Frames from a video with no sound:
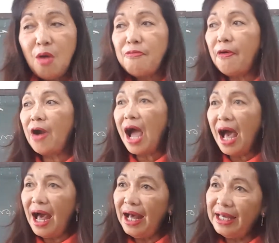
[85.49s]
For
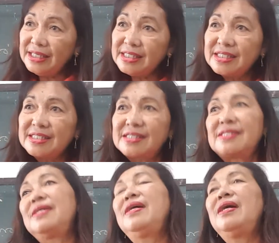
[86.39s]
us,
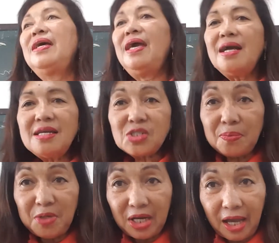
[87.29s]
English
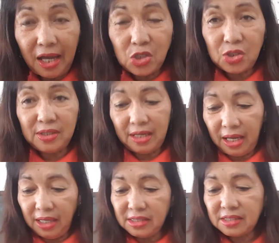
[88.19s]
communication
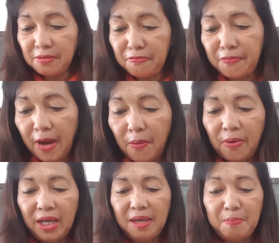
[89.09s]
is a
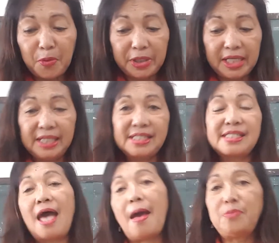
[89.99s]
very important
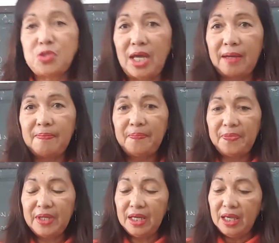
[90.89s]
subject.
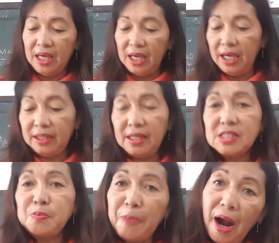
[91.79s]
It
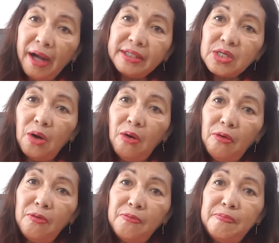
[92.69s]
is part
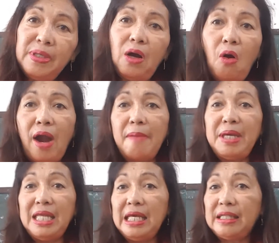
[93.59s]
of,
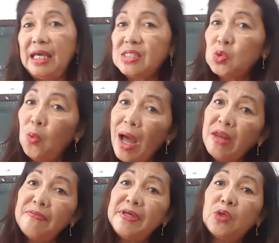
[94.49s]
it is
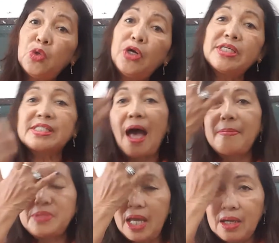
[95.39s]
one of the core
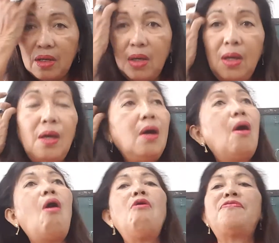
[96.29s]
subjects
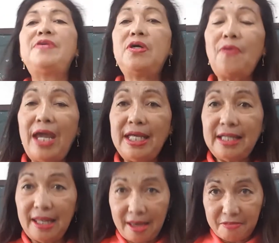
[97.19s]
of the
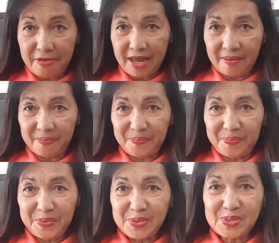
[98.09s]
grade 11.
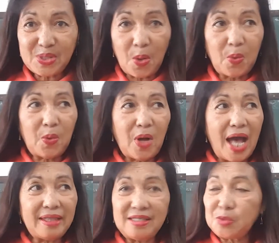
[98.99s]
So
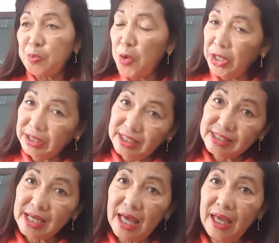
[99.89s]
at this point
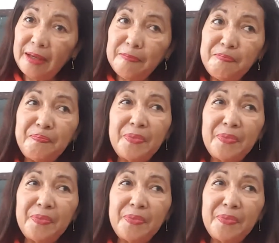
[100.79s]
in time,